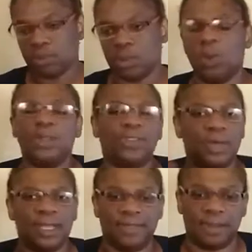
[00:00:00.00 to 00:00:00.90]
Well,
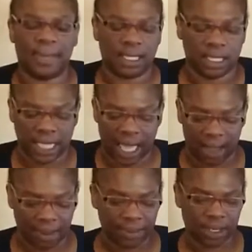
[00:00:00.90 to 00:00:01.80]
3 of them at the
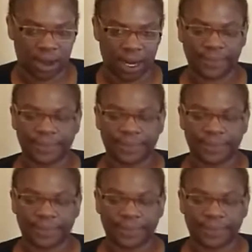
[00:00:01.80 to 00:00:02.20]
time, I'm sorry.